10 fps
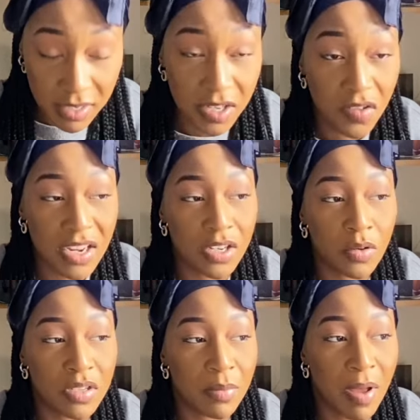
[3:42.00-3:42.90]
Considering he
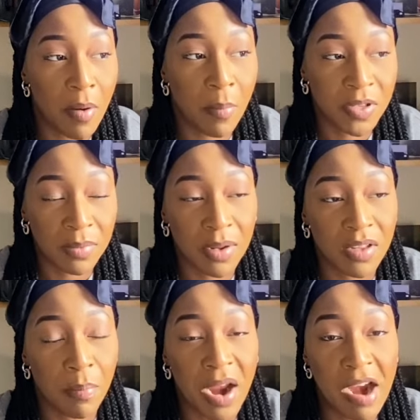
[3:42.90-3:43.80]
talks about
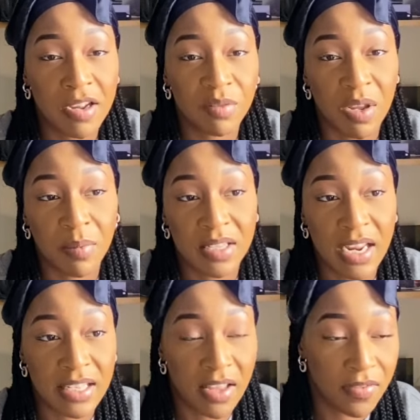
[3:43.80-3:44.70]
sometimes our parents make
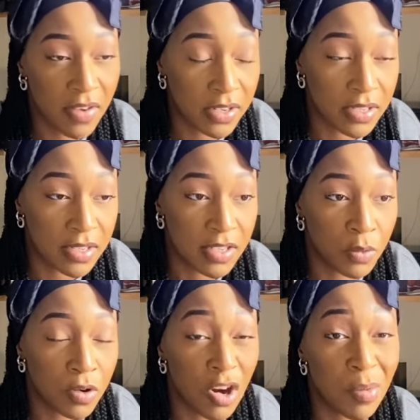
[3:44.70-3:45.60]
mistakes that affect us
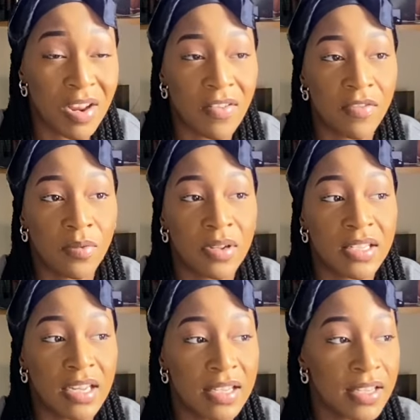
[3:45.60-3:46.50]
until we're growing, if
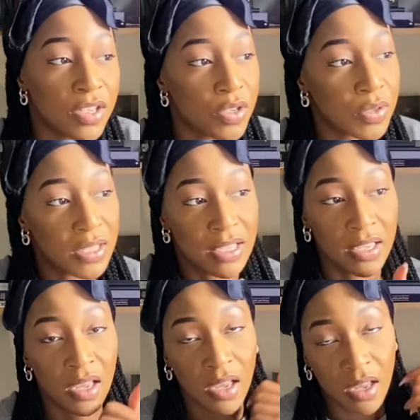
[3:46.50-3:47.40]
everyone's listened
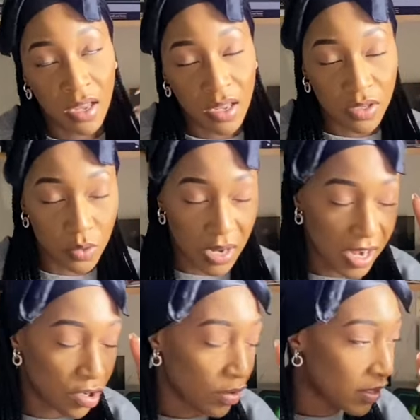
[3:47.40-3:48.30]
to
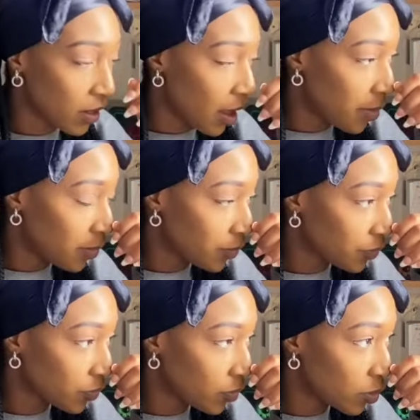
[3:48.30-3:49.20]
Kendrick's,
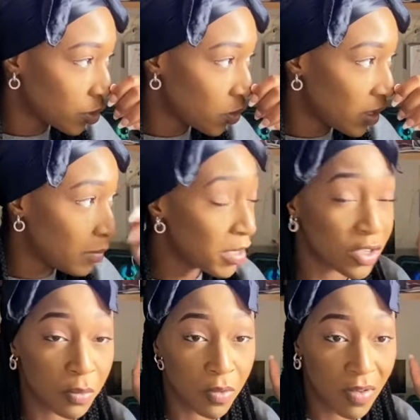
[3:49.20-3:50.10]
what do you call it,
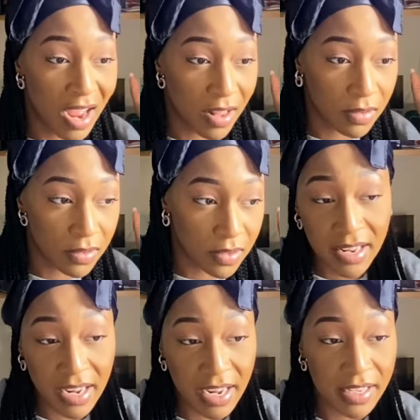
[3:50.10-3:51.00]
Mr. Morales,
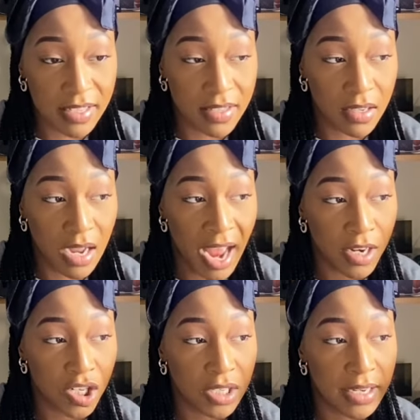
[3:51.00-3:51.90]
is
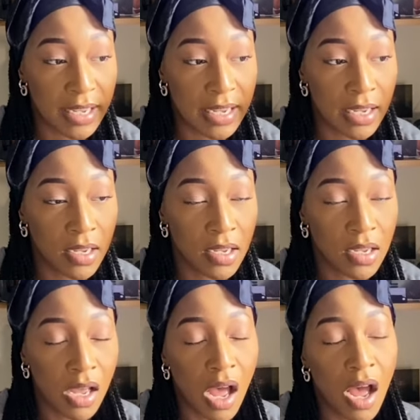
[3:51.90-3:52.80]
actually,
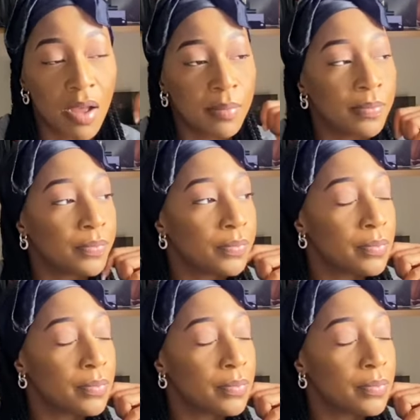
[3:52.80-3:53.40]
and